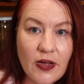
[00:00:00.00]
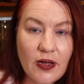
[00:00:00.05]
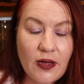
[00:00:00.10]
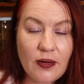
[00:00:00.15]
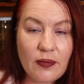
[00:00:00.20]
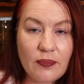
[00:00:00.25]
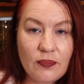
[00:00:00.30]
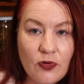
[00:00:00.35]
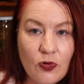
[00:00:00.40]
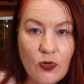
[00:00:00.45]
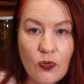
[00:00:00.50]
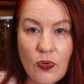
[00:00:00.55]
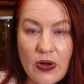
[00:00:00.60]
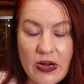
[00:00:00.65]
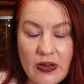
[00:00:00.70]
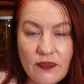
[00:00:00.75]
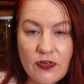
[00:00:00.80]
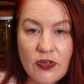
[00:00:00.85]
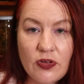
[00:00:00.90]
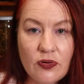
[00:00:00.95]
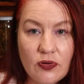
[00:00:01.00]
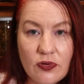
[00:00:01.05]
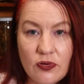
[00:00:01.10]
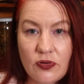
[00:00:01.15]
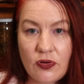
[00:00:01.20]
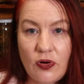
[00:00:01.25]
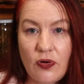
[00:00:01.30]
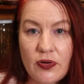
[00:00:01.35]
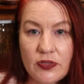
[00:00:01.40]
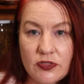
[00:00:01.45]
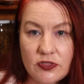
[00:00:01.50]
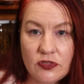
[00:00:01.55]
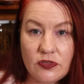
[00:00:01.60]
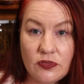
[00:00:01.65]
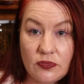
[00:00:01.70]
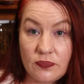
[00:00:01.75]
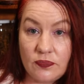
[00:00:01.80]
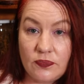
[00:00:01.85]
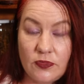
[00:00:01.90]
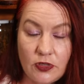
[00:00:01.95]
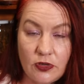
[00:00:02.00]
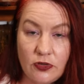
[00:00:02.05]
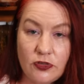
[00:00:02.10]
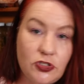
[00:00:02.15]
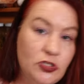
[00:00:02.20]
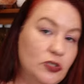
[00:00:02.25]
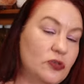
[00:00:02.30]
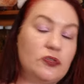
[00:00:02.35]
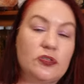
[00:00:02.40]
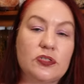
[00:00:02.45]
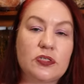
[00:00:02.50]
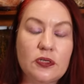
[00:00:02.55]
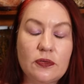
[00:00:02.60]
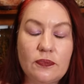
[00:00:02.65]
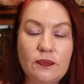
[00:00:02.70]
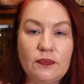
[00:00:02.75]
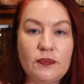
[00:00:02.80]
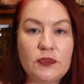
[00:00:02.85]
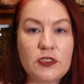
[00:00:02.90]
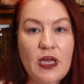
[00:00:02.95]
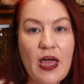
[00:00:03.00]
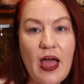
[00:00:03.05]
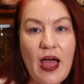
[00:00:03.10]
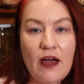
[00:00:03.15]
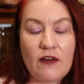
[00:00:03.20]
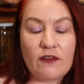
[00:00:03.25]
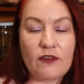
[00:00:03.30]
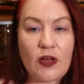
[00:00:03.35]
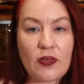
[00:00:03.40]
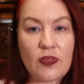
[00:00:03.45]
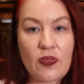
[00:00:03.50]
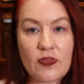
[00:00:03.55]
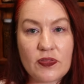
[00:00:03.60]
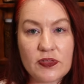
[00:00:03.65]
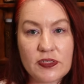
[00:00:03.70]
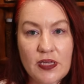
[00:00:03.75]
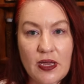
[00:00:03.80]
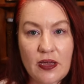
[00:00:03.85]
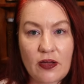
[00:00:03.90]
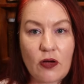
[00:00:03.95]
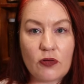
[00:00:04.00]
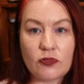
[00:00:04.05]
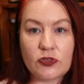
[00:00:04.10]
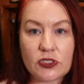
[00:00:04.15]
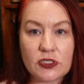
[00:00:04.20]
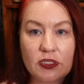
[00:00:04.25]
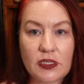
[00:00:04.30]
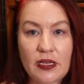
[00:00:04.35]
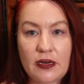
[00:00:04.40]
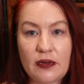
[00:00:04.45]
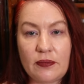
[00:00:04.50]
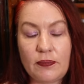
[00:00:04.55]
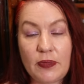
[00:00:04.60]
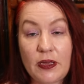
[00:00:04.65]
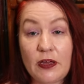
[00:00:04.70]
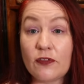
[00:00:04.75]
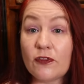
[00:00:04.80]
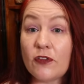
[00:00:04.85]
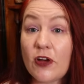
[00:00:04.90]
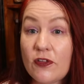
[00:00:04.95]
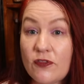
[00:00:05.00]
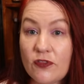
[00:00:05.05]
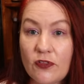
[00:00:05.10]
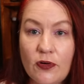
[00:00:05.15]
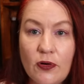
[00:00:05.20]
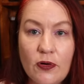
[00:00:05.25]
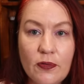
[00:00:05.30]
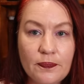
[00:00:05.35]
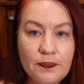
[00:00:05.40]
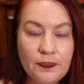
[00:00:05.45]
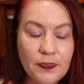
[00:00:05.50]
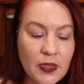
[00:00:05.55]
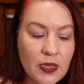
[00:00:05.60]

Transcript: or whatever you're going to, you know, choose to have, rather than saying, I'll just let it be a free-for-all.